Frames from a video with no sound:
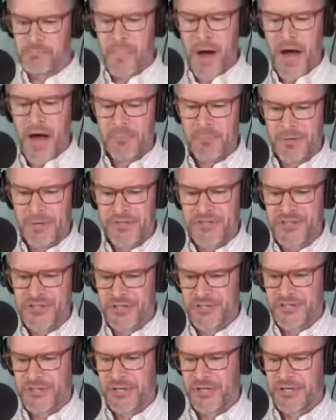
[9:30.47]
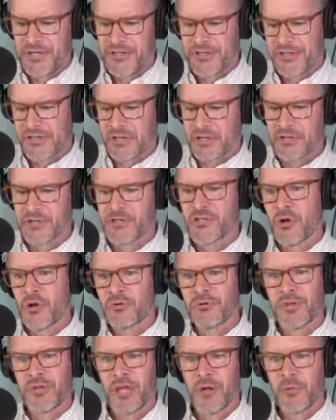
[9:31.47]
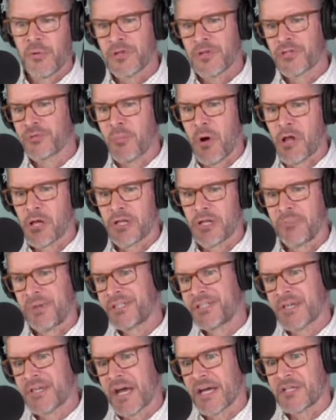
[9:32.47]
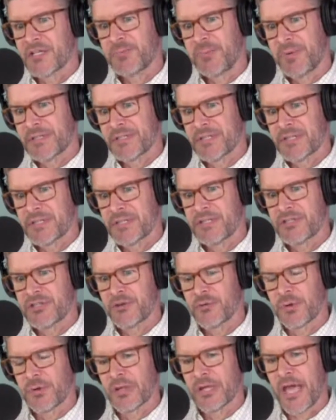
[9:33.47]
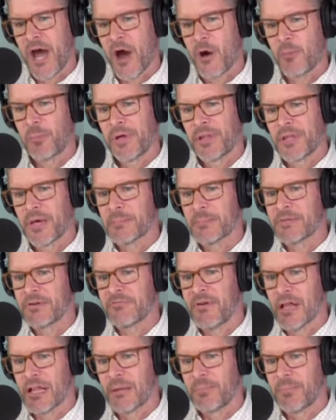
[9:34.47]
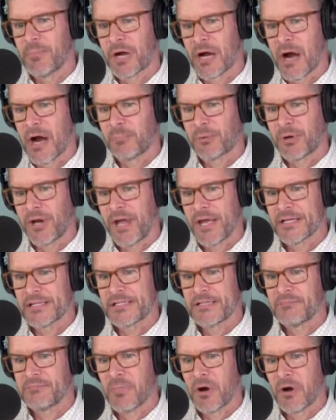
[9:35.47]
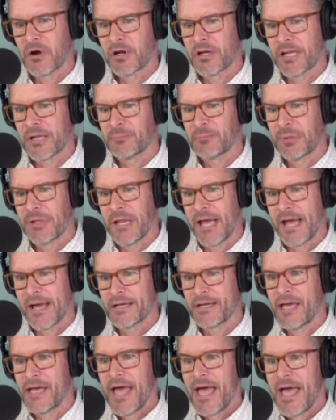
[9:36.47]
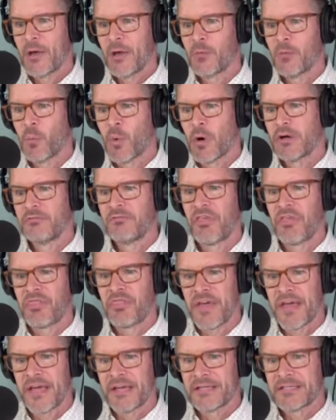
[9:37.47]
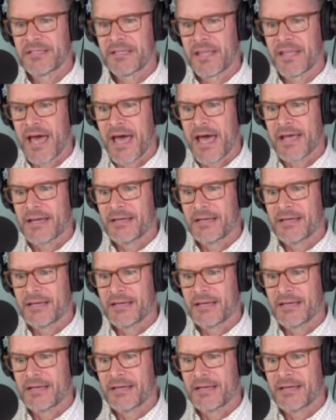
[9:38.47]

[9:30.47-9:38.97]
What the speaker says: business is consulting with small and mid-sized businesses and really helping them develop a comprehensive marketing plan. And one of the things that